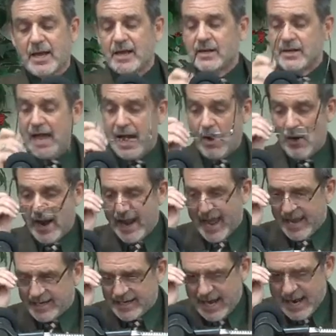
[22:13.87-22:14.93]
Now, I,
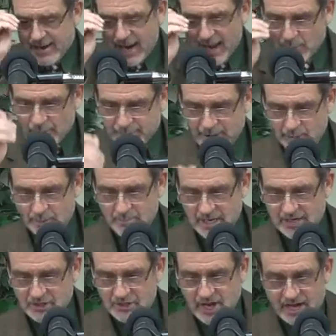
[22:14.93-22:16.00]
had, I, I would be
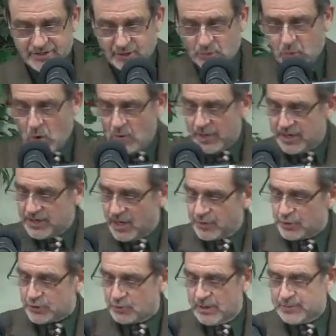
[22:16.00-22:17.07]
remiss not to quote another
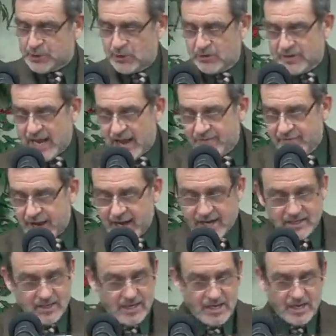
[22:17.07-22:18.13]
scripture in that
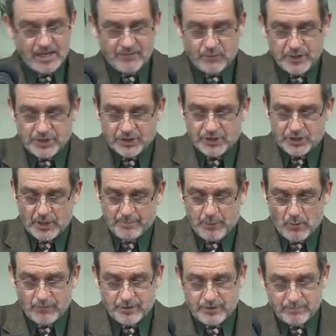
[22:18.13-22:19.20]
vein. If we just jump
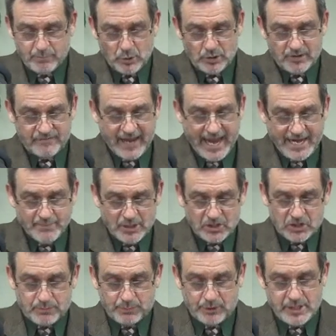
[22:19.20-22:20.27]
over to the book of
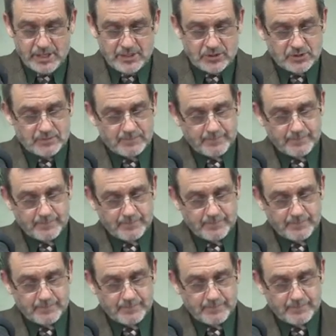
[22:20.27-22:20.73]
Amos, please.